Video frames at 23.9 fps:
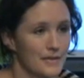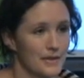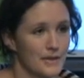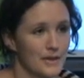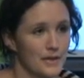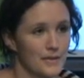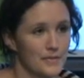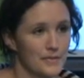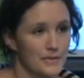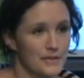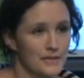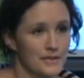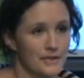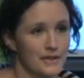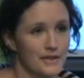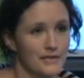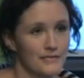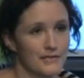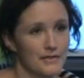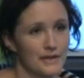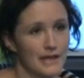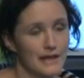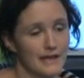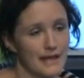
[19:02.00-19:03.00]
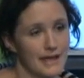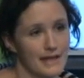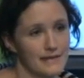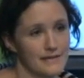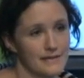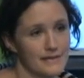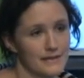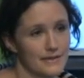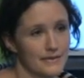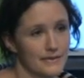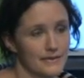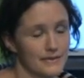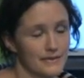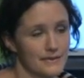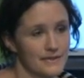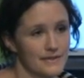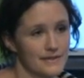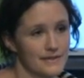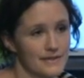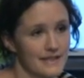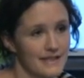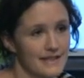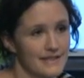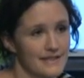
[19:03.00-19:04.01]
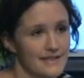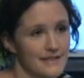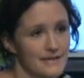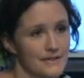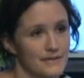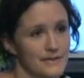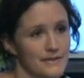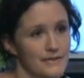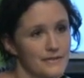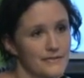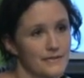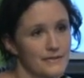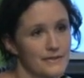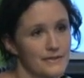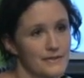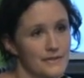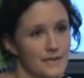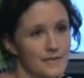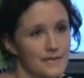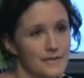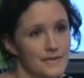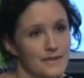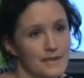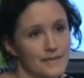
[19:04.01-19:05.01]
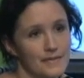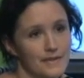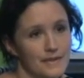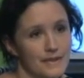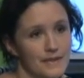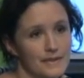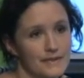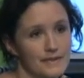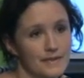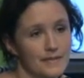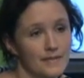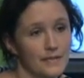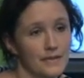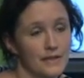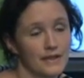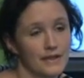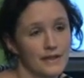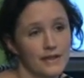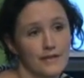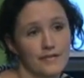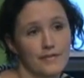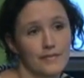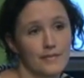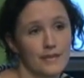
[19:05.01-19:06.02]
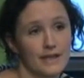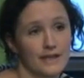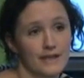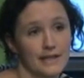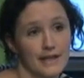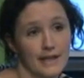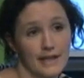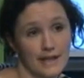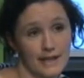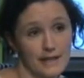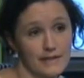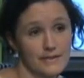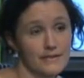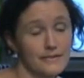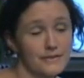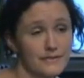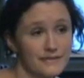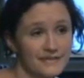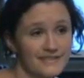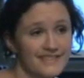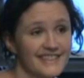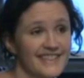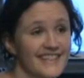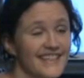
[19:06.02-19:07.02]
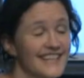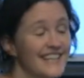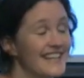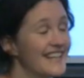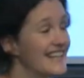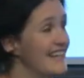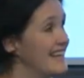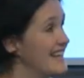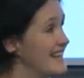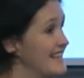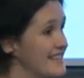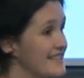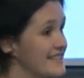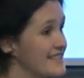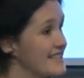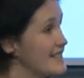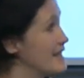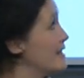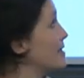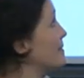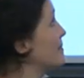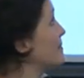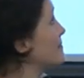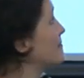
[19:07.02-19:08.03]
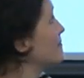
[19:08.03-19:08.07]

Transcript: opportunity for our councillors, and so it was the first time the Japanese community had ever met their council, and